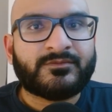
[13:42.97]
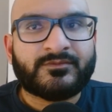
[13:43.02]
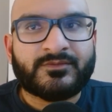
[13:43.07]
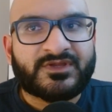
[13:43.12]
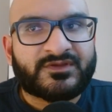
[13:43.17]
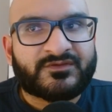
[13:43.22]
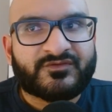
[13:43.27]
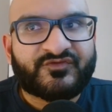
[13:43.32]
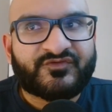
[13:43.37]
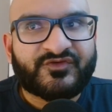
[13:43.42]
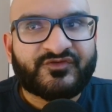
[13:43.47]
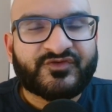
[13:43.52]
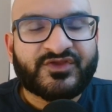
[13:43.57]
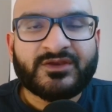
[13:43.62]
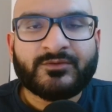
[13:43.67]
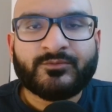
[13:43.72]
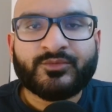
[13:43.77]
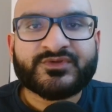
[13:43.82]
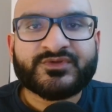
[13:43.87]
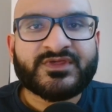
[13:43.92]
it's
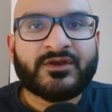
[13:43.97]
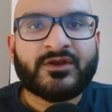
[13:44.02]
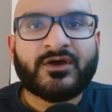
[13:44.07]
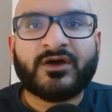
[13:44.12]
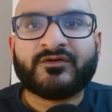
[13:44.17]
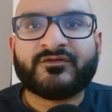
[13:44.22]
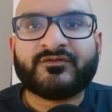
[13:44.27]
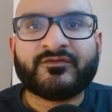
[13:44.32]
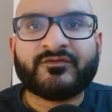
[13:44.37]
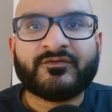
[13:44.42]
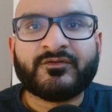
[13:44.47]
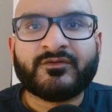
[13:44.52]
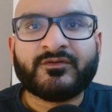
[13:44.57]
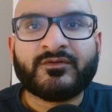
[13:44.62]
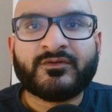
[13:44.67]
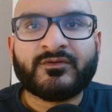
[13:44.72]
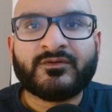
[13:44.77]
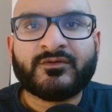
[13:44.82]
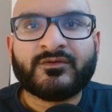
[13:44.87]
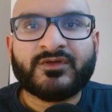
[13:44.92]
15% off.
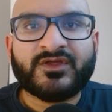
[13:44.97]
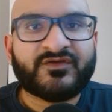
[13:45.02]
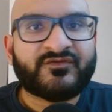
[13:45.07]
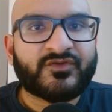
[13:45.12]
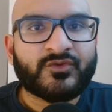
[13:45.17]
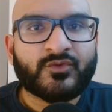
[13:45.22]
If